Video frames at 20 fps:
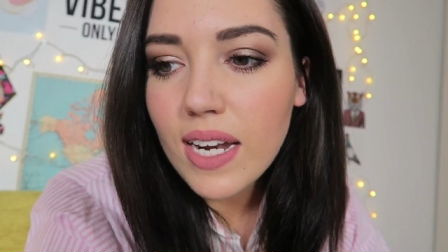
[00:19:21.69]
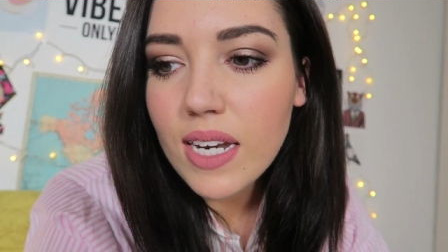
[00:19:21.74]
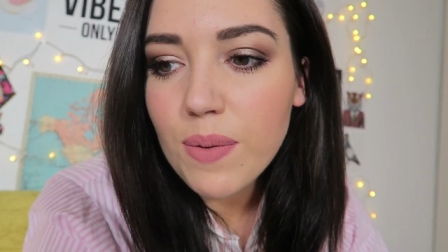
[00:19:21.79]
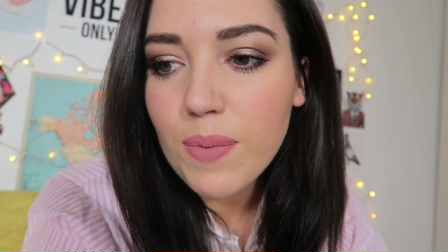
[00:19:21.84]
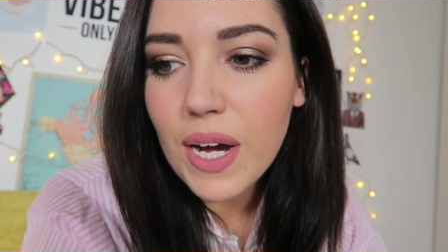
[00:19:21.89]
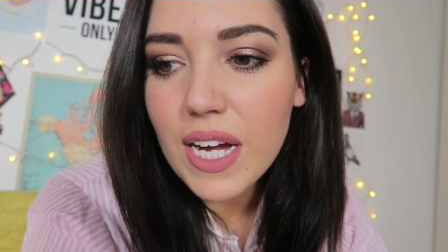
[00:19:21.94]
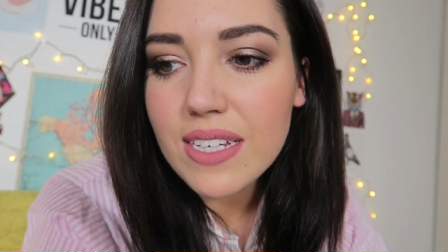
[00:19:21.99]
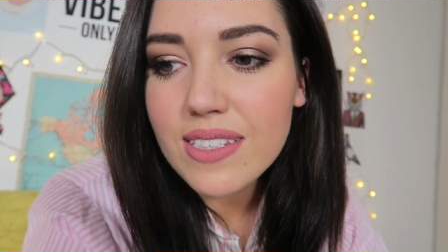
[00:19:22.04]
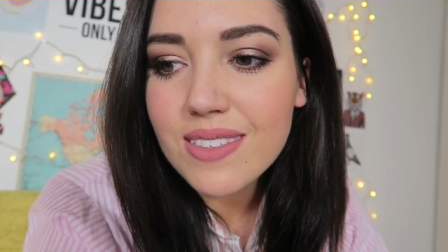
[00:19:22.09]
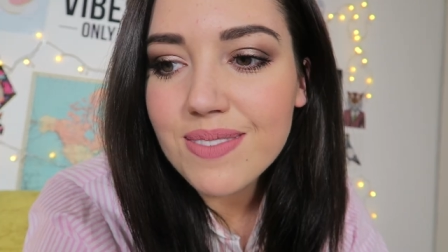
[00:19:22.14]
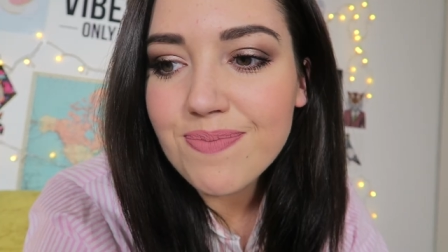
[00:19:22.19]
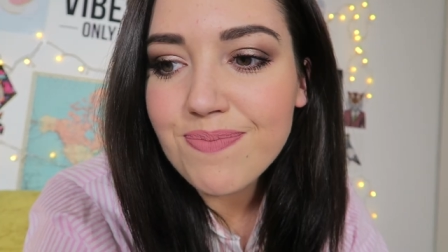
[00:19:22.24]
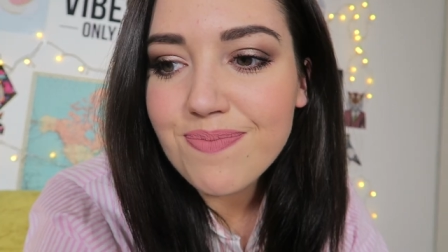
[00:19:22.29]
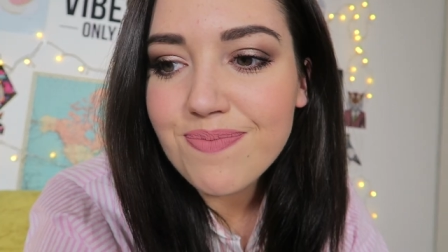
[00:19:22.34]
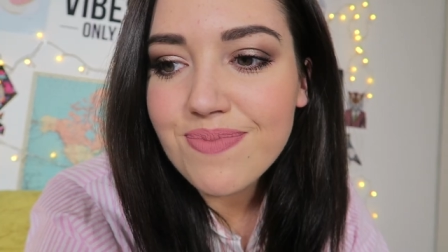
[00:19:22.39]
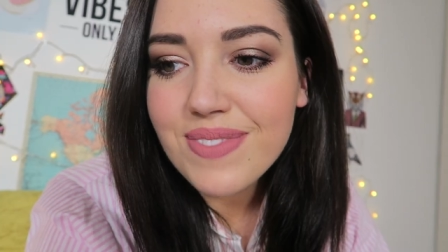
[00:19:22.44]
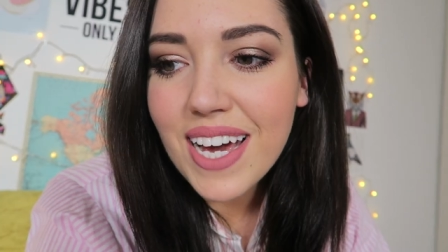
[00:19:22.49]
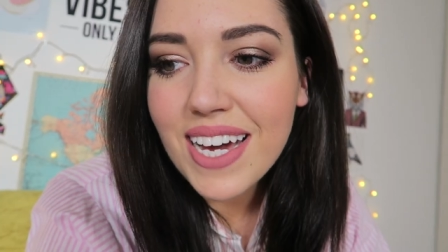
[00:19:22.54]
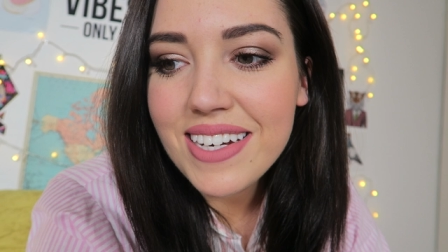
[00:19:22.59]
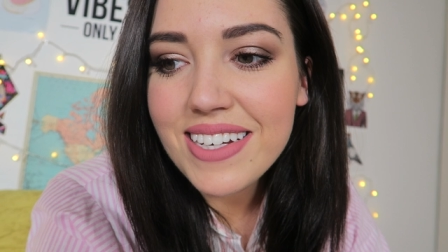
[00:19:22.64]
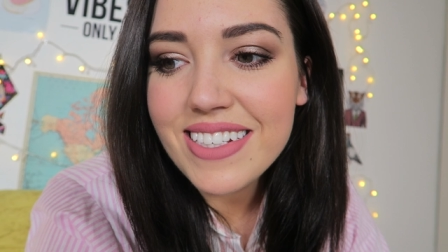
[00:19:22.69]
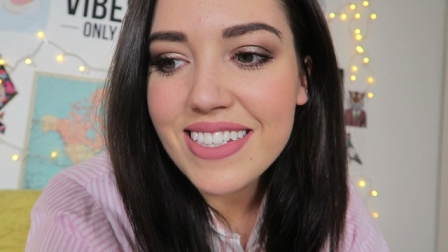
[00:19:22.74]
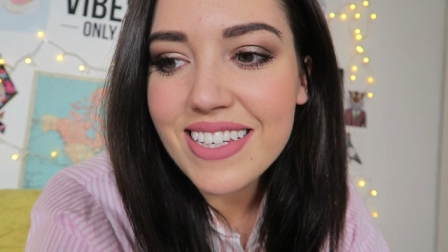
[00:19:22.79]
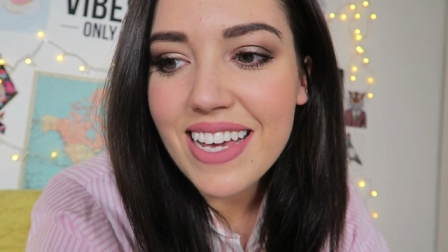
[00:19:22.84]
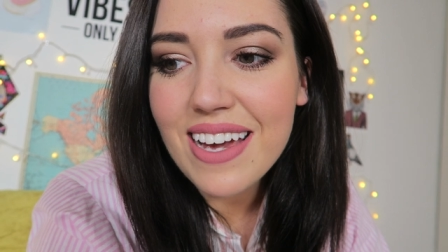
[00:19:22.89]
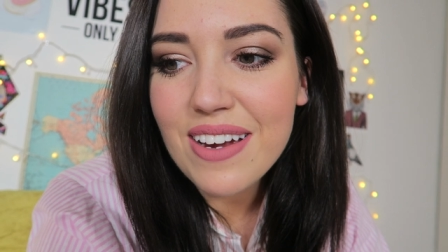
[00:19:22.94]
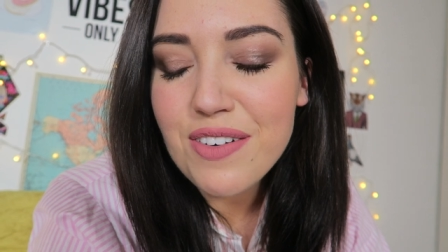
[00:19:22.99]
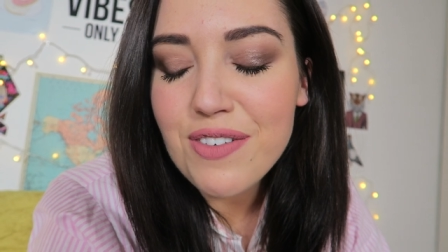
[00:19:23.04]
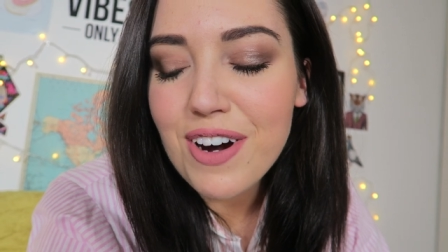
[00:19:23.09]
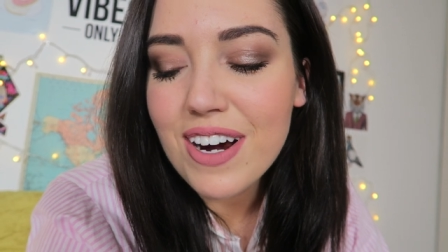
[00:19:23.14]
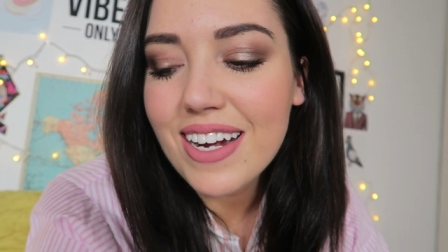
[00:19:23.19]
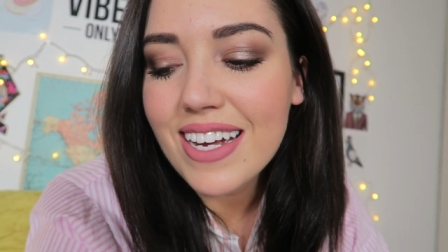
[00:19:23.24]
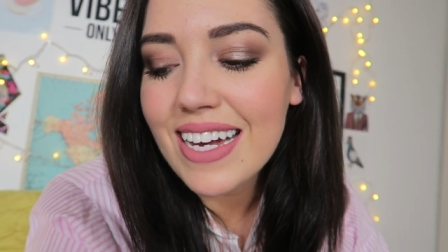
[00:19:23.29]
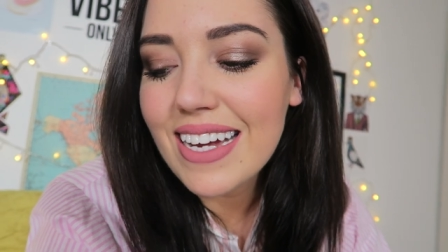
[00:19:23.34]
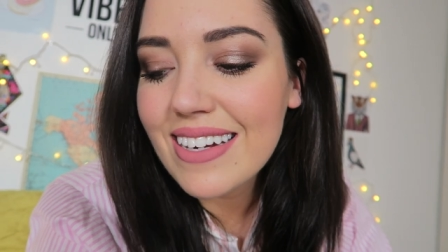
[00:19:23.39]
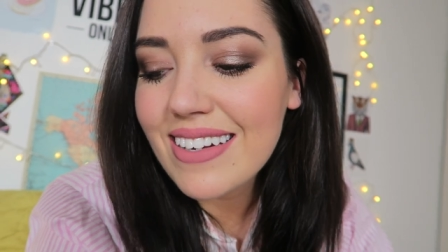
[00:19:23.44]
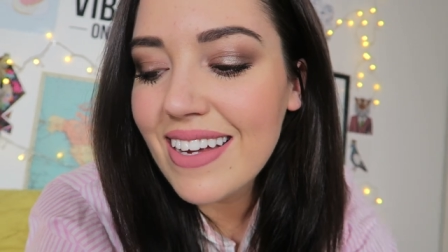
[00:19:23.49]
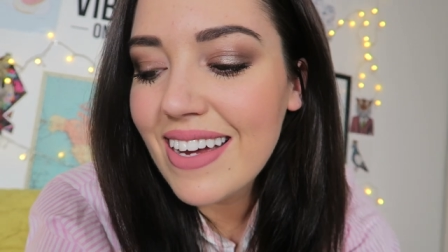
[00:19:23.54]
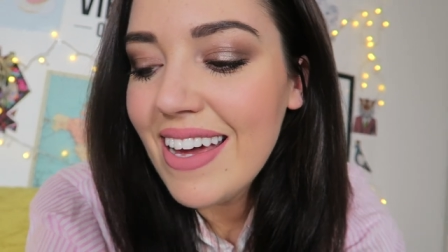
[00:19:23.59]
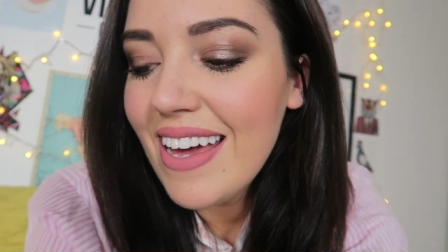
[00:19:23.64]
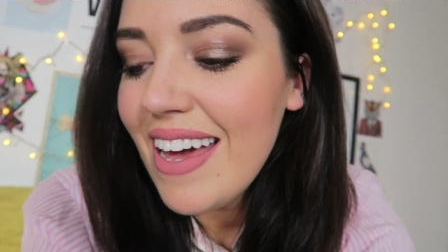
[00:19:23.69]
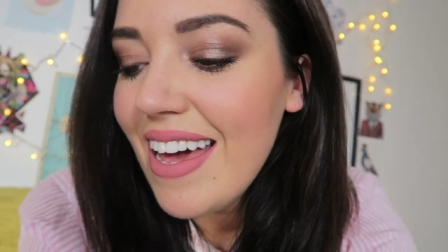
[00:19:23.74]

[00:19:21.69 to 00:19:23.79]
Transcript: Anyways, I need to get cracking.